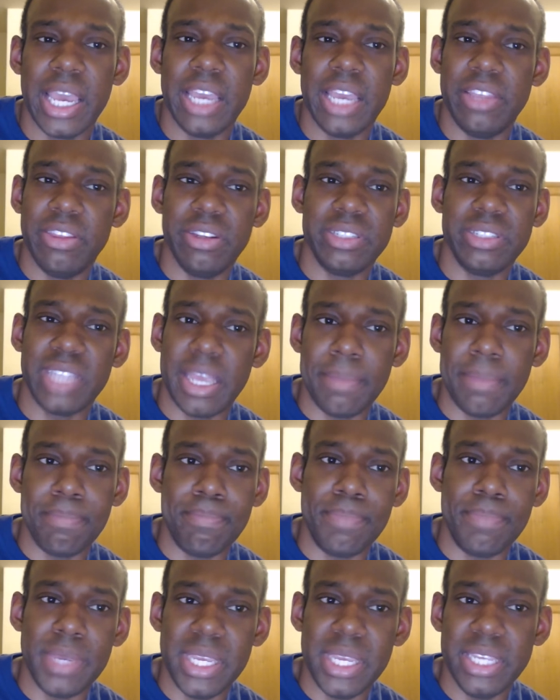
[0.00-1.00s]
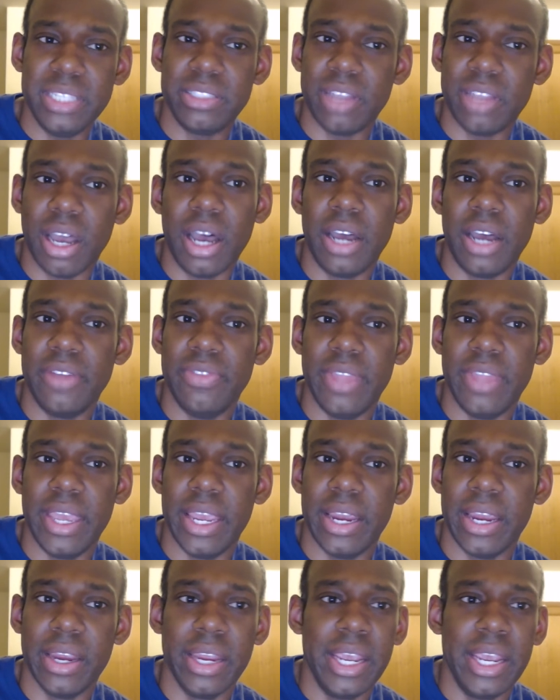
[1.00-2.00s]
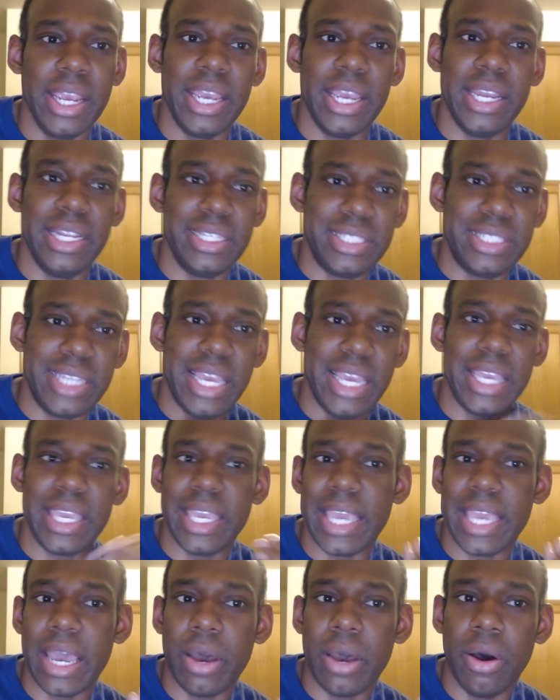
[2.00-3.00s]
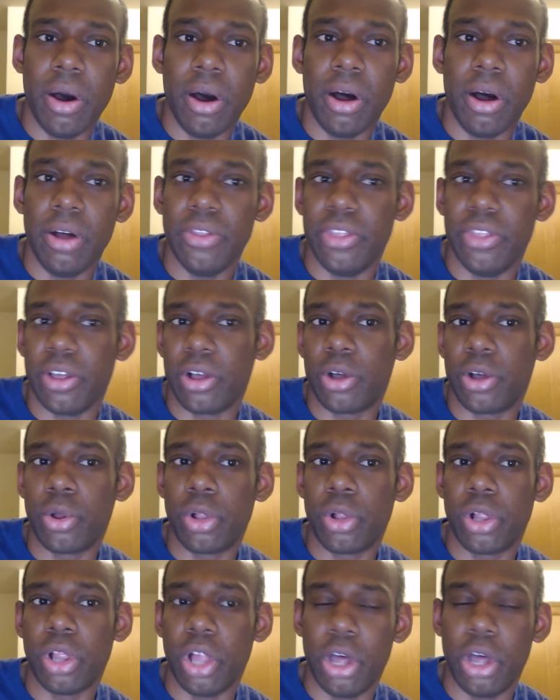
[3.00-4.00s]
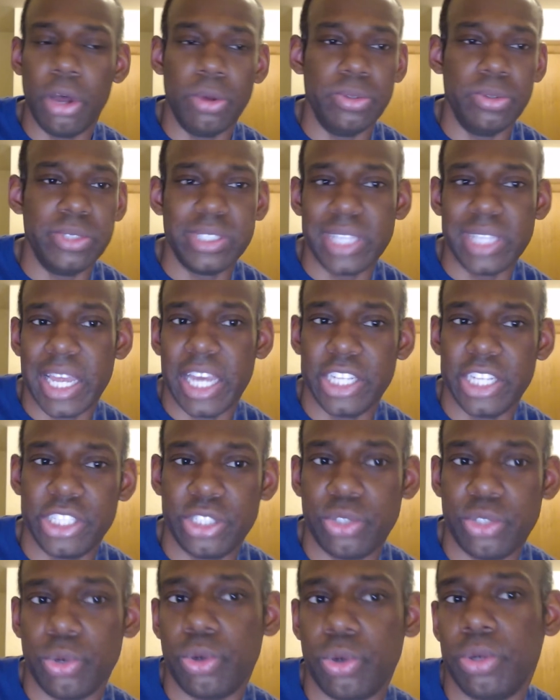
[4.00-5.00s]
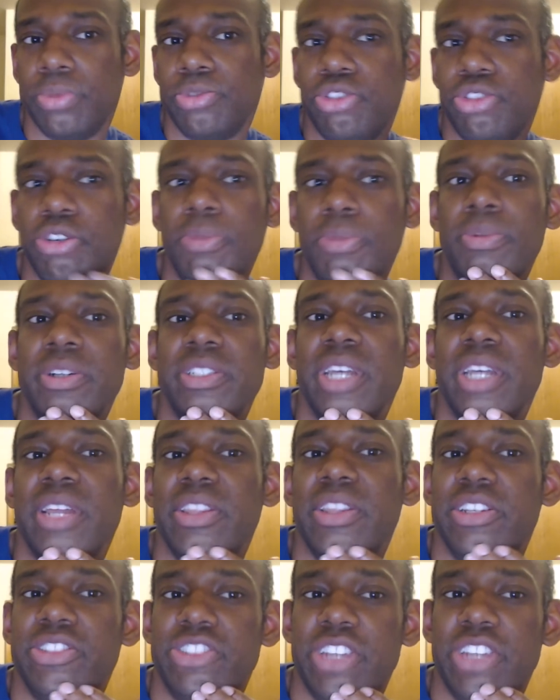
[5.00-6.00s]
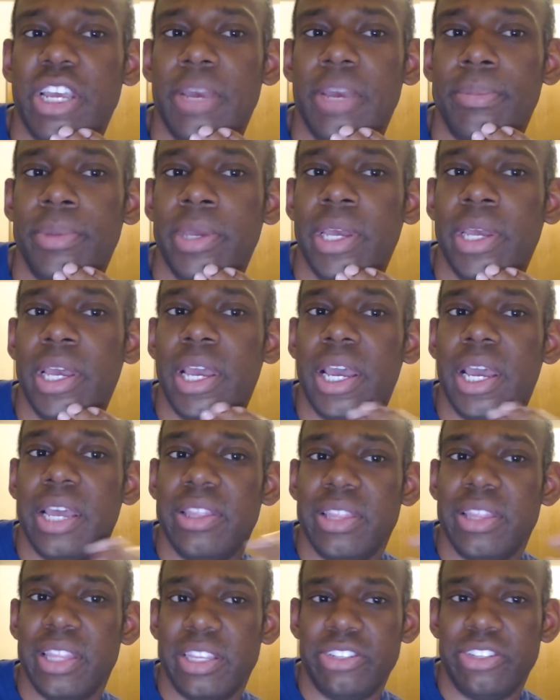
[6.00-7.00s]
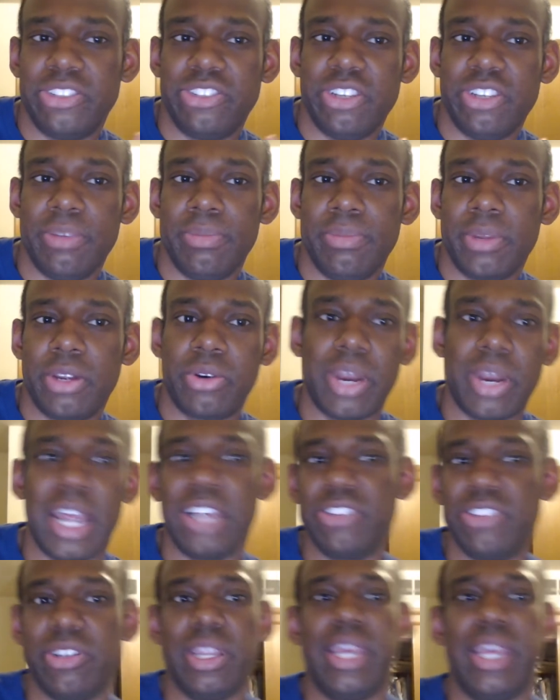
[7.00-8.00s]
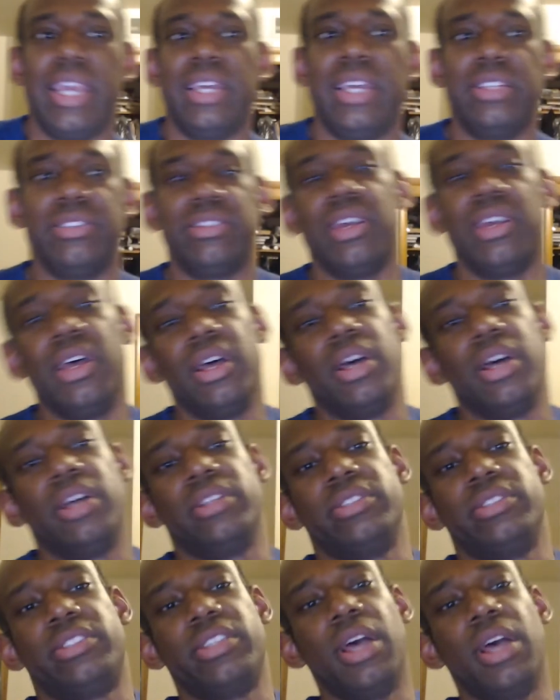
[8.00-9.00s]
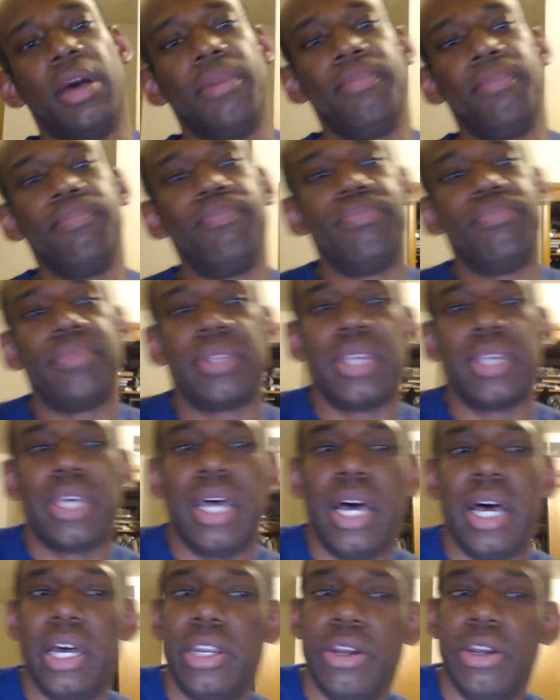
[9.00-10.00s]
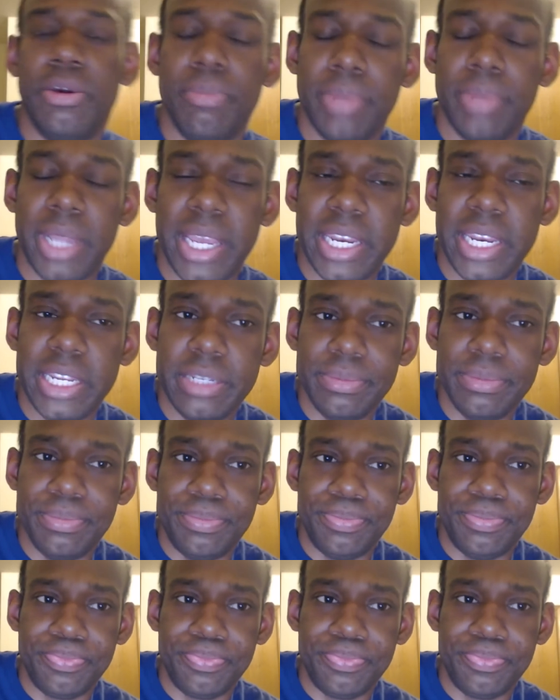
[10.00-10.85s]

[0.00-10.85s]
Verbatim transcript: And there's a beast on there and it's taking out all the clones slash stormtroopers on the ship. And then the ship crash lands on some unknown planet.